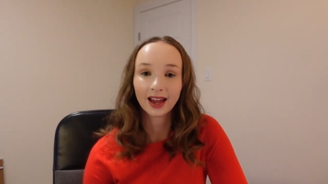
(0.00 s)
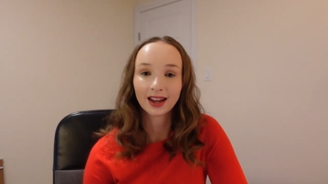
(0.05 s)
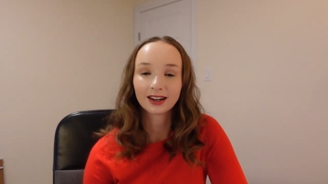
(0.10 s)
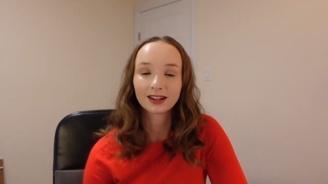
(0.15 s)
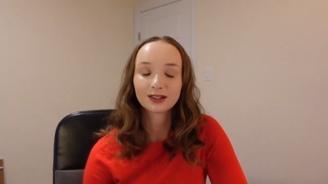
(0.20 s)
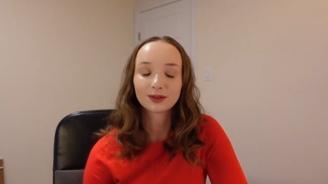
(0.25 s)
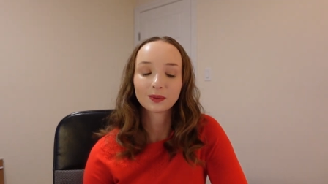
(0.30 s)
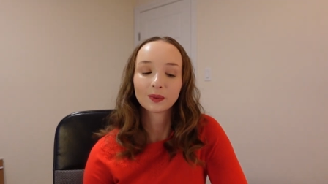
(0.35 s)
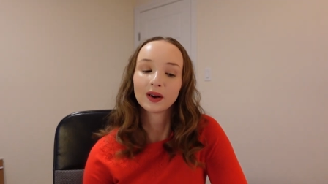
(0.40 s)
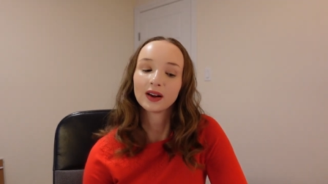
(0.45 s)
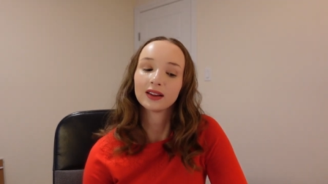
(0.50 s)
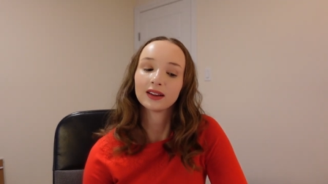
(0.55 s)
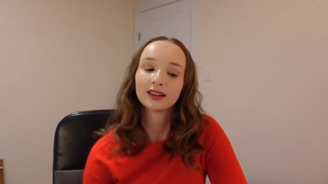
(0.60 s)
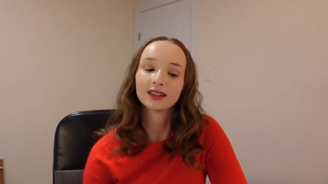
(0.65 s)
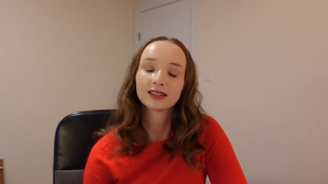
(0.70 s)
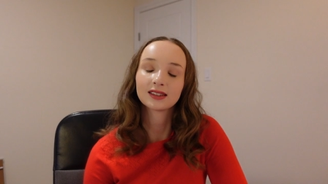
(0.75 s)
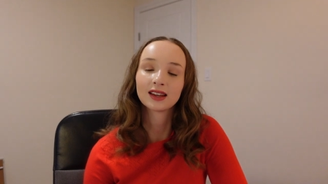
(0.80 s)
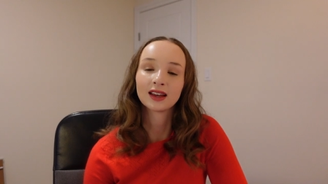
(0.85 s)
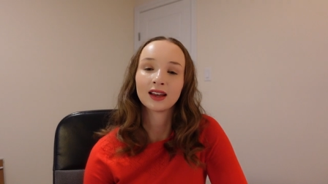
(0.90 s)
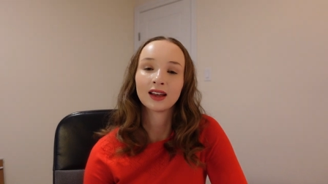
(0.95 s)
and as well
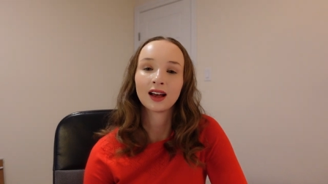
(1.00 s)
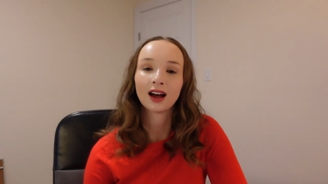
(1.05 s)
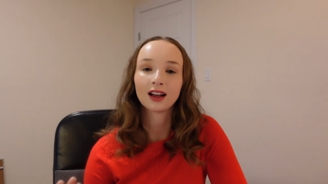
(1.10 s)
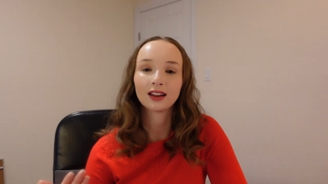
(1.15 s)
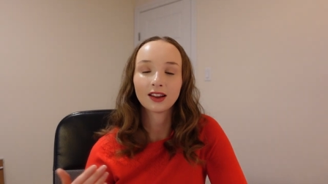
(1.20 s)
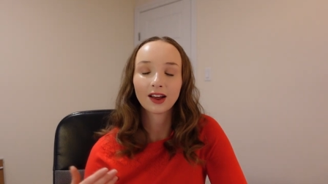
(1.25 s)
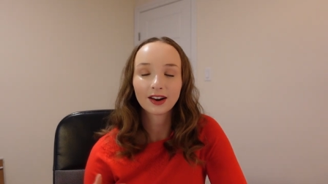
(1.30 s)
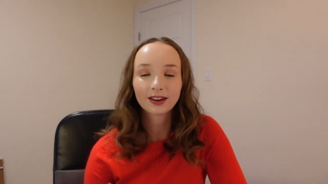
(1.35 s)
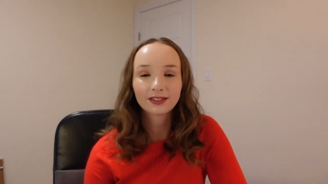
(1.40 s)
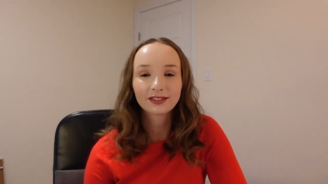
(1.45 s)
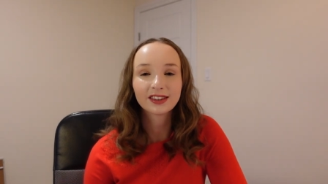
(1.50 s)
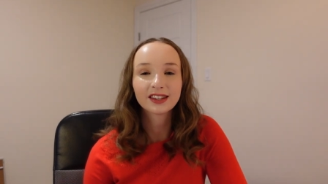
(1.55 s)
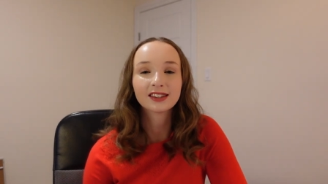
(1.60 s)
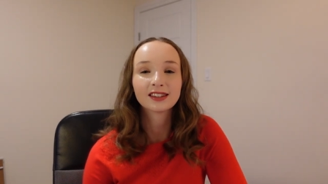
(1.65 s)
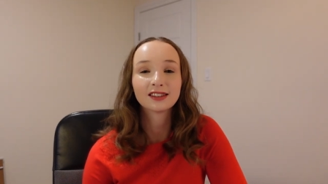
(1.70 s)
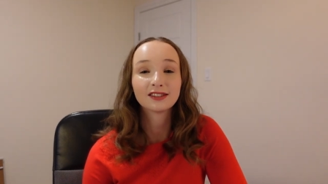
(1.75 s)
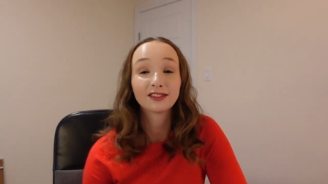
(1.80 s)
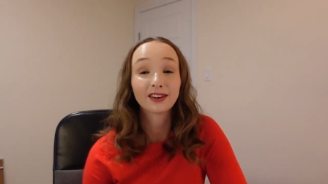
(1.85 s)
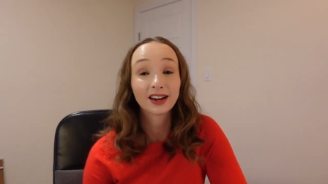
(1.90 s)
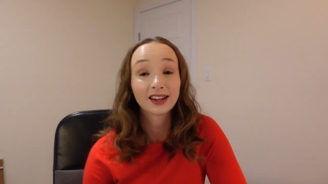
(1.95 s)
as a lot of this
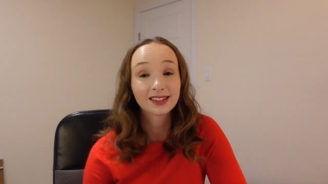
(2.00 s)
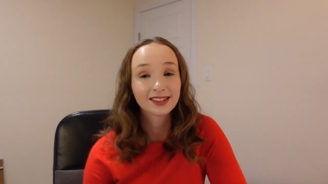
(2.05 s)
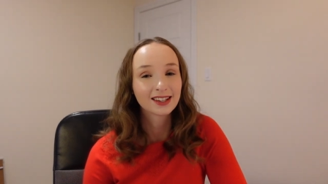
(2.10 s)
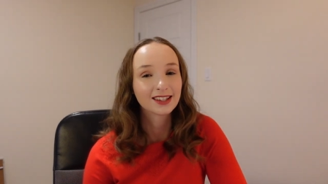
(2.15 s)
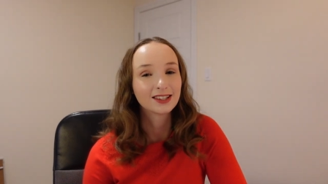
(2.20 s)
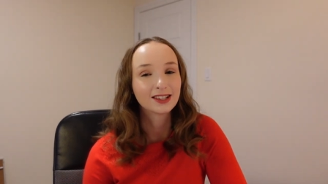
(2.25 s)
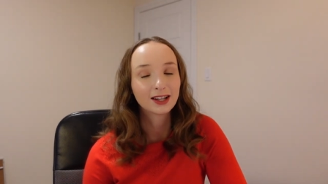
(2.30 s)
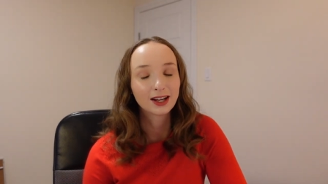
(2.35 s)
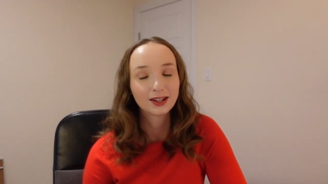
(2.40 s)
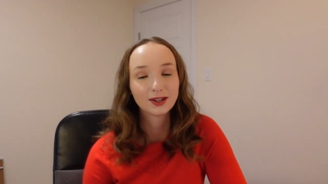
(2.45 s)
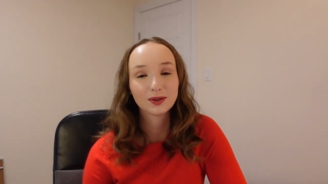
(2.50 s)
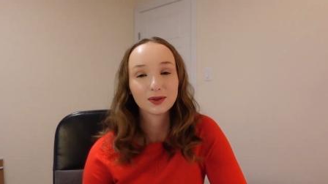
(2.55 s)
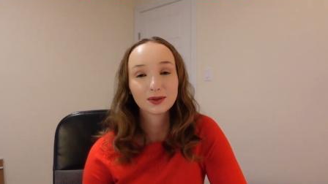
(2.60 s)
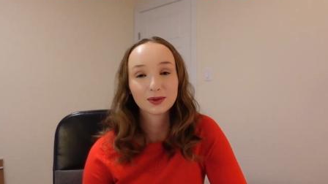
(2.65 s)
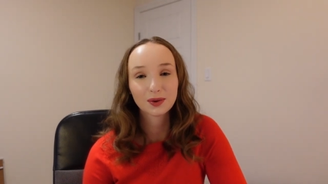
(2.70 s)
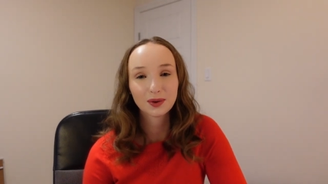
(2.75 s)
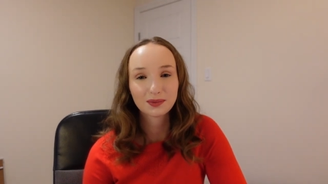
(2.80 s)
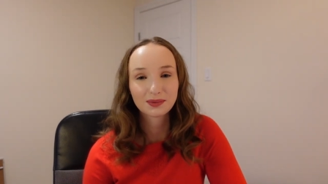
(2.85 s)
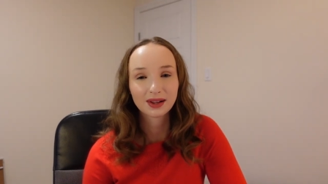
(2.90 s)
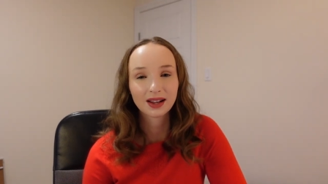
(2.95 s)
advice continues
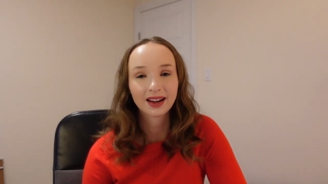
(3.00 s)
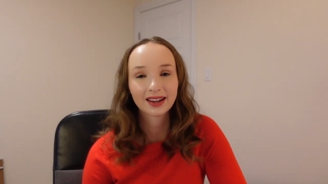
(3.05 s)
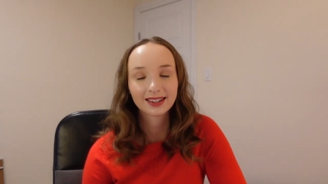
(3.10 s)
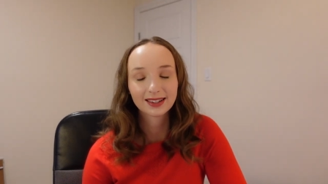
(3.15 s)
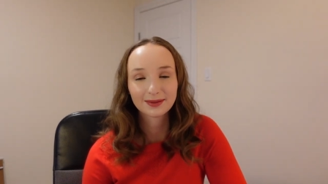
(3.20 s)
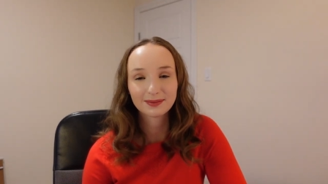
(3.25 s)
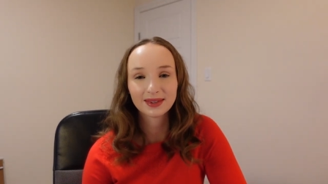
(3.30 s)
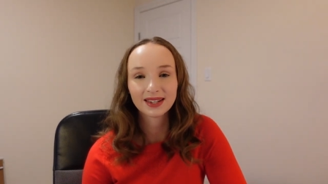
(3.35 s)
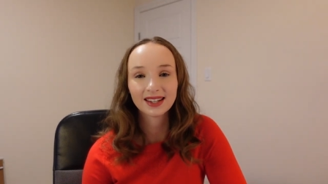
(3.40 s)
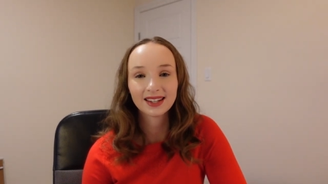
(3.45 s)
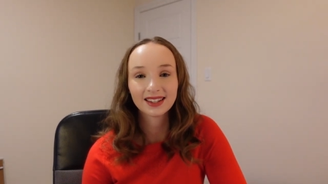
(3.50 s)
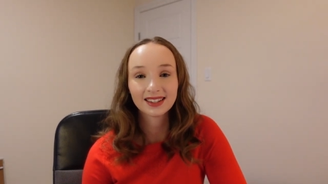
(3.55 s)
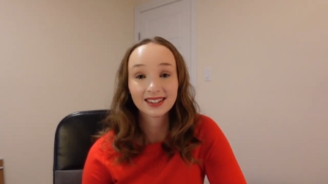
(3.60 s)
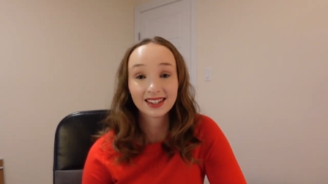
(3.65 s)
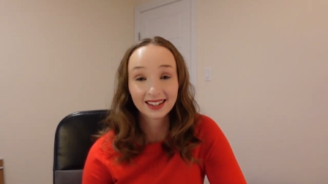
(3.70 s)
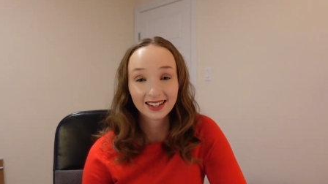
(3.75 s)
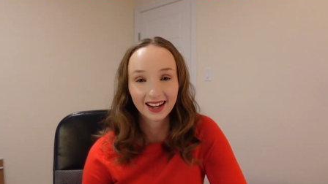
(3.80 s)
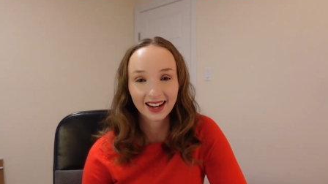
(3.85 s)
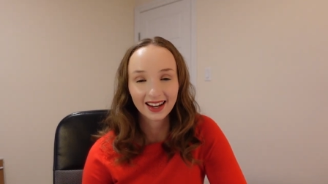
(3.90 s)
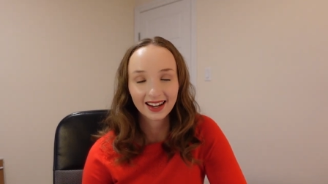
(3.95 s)
to apply to me
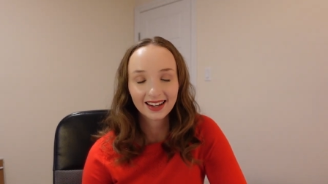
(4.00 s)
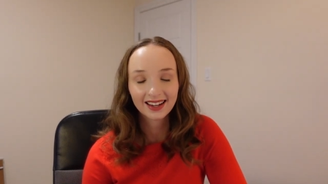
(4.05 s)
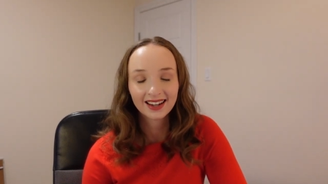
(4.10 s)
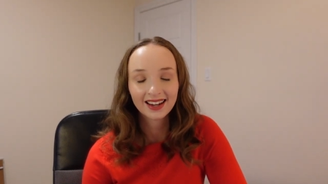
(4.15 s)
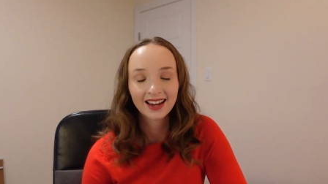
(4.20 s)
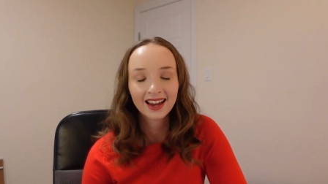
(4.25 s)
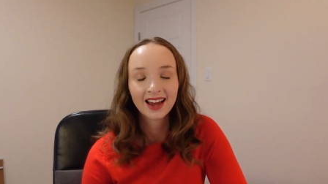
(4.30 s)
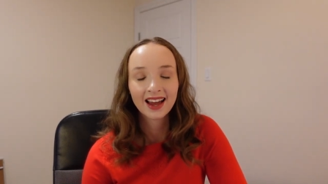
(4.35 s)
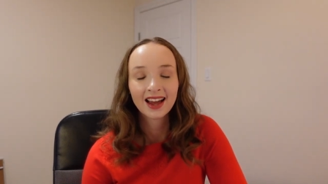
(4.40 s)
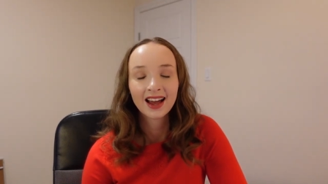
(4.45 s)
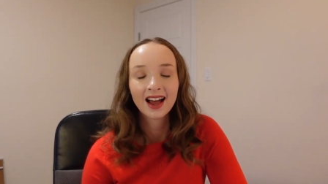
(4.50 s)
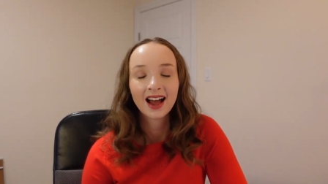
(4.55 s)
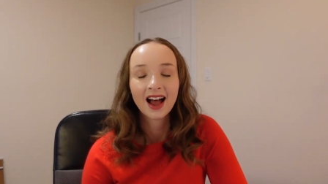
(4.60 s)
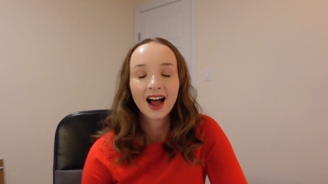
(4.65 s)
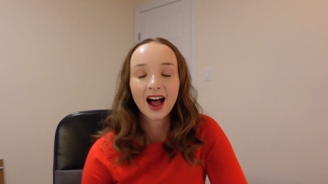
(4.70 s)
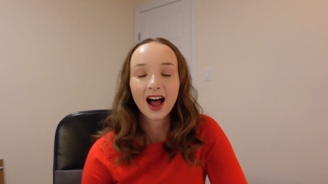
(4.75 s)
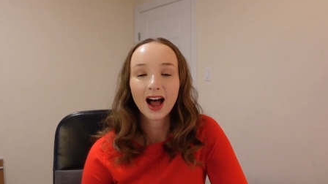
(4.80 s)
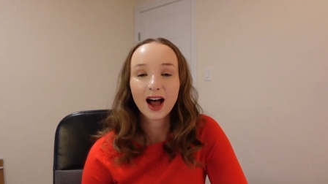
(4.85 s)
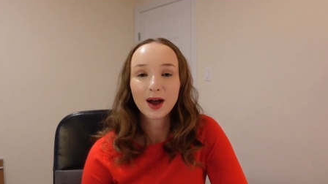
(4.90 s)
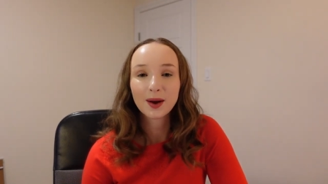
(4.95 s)
today,
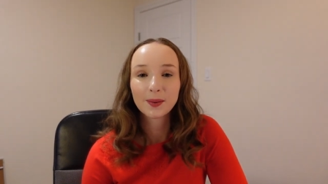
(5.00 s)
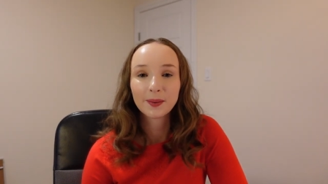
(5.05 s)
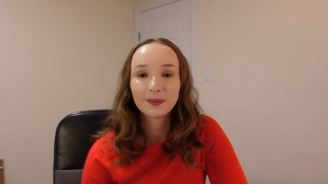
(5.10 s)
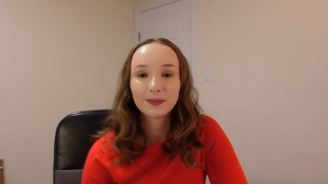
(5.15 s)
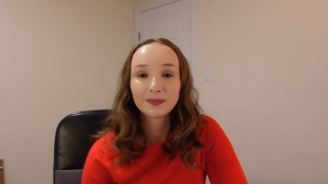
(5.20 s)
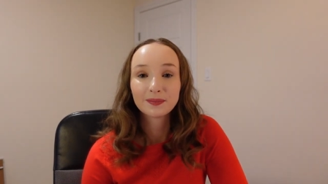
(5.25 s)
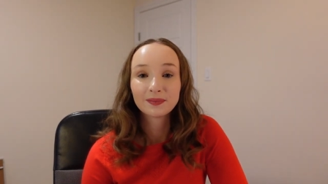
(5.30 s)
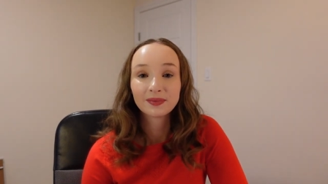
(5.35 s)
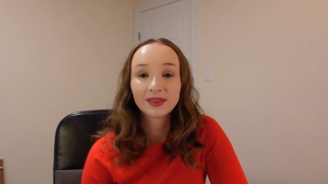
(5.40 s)
um,